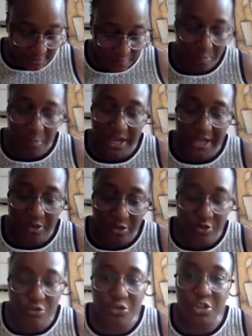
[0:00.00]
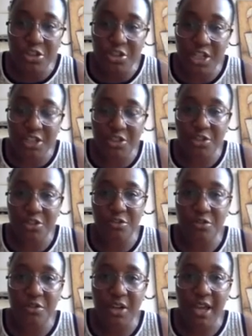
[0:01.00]
my new
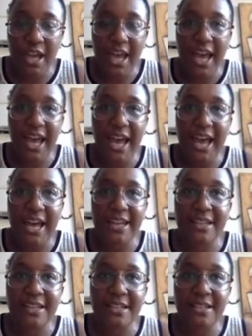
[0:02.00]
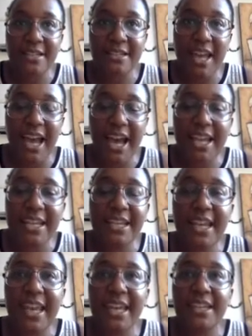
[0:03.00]
schedule and
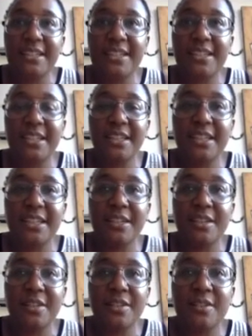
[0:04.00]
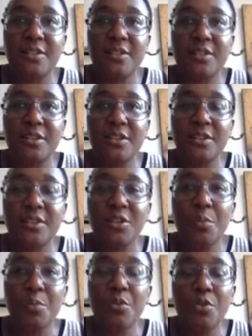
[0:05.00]
allocating
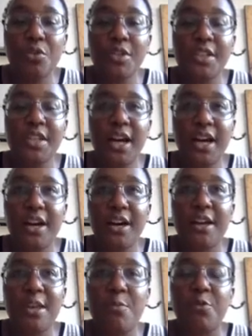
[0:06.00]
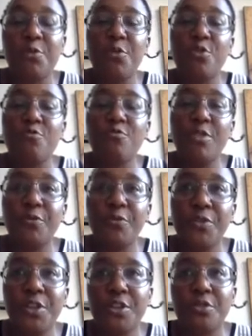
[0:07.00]
more time for
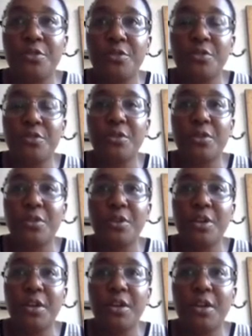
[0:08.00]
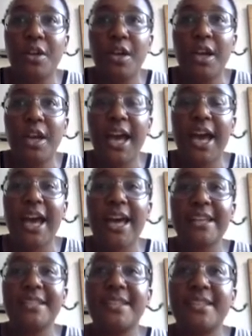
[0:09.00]
review
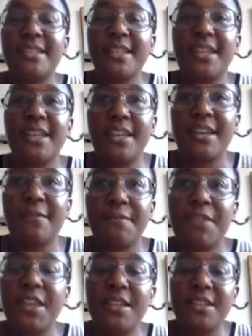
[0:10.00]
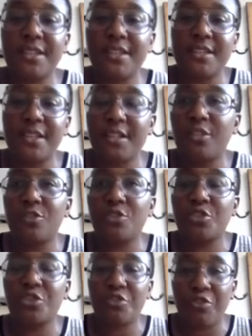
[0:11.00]
and seeing that things are still on
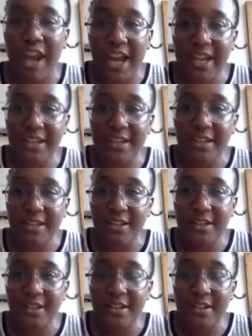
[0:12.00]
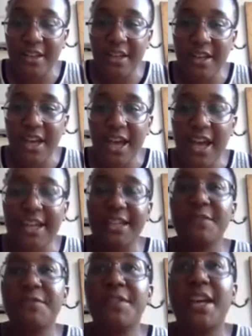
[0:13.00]
track. And
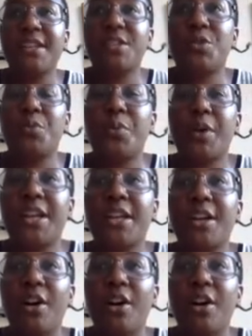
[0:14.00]
if that's a way